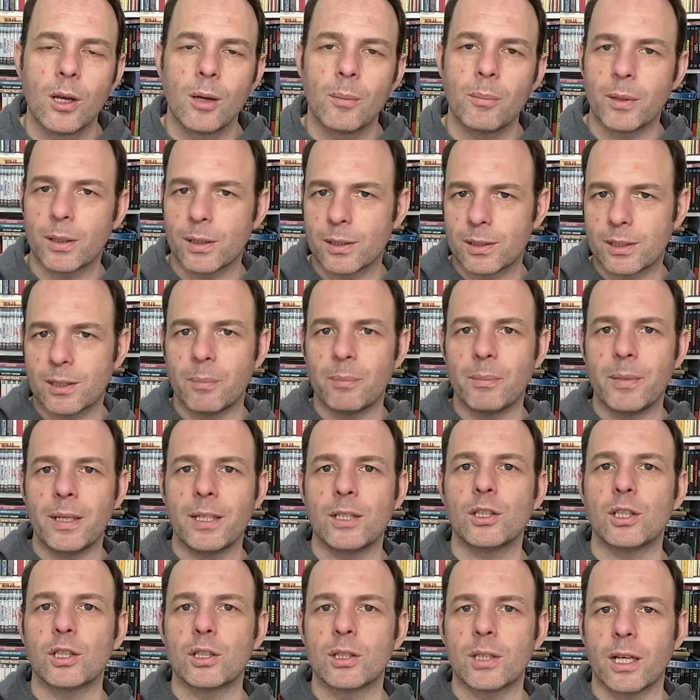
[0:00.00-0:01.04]
because it may
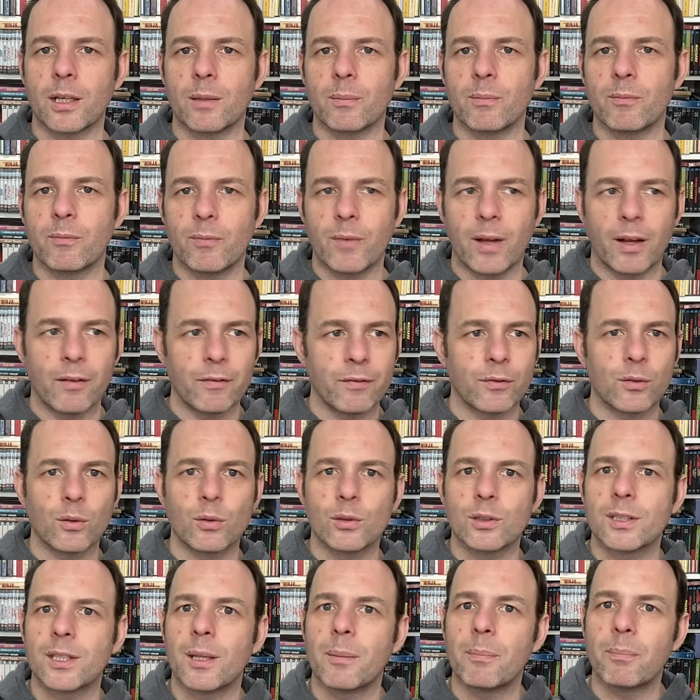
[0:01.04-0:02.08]
just
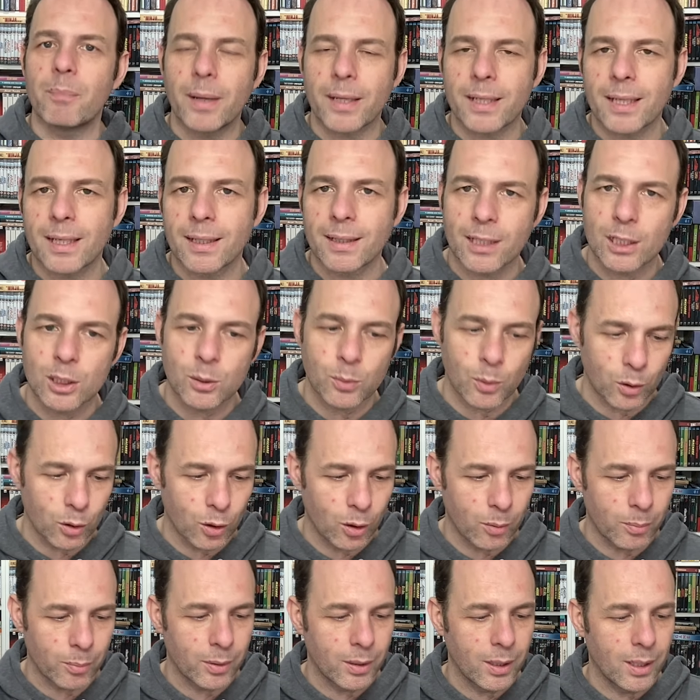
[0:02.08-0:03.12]
influence them picking this one
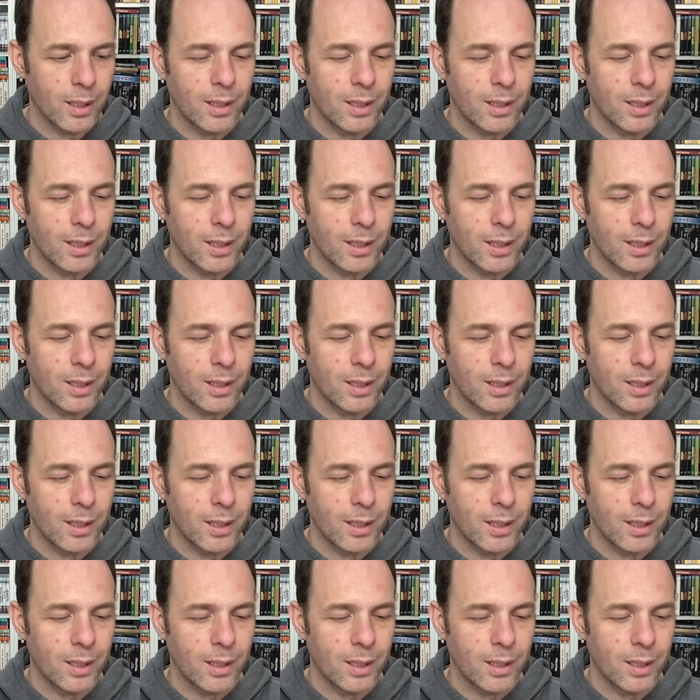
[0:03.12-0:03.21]
up.